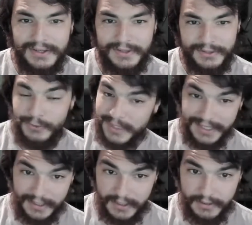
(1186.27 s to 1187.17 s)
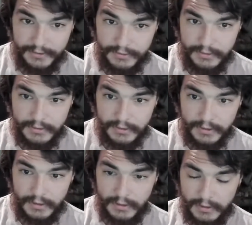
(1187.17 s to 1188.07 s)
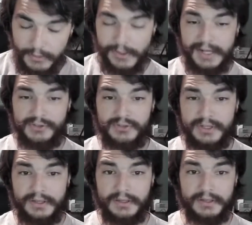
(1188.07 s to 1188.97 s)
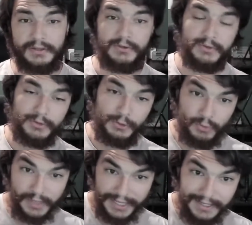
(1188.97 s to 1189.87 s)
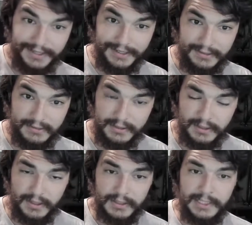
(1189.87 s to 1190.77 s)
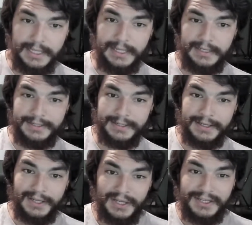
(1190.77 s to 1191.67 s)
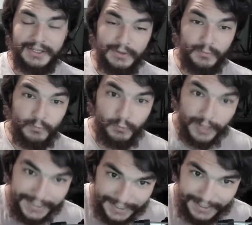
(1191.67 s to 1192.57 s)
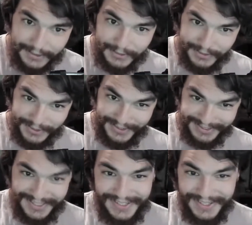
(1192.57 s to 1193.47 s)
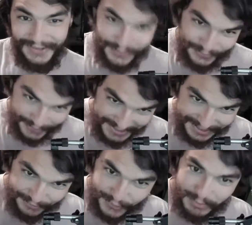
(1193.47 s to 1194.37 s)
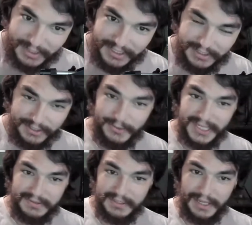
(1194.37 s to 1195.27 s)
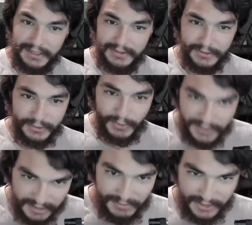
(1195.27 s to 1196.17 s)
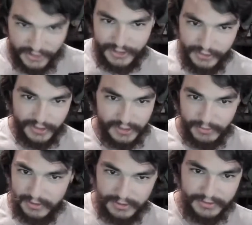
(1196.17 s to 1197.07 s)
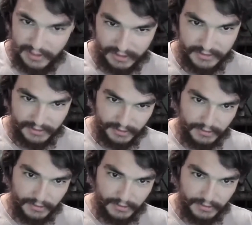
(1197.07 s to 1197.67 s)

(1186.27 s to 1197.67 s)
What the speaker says: you can't handle, well, actually, you can handle it. And right now, right this very minute, you have to handle twice as much as you just were 2 seconds ago.